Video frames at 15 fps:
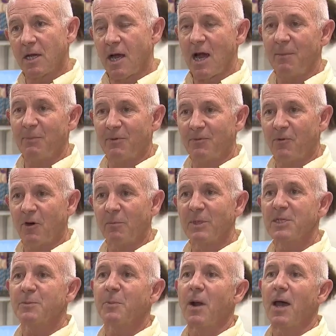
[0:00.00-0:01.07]
a high
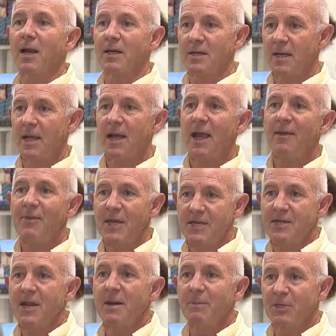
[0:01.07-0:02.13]
performance product and
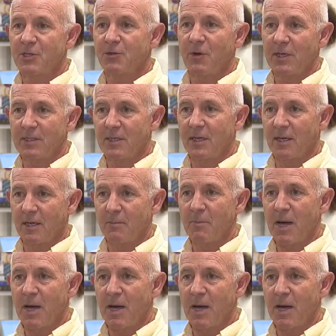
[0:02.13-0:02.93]
then demonstrates that it can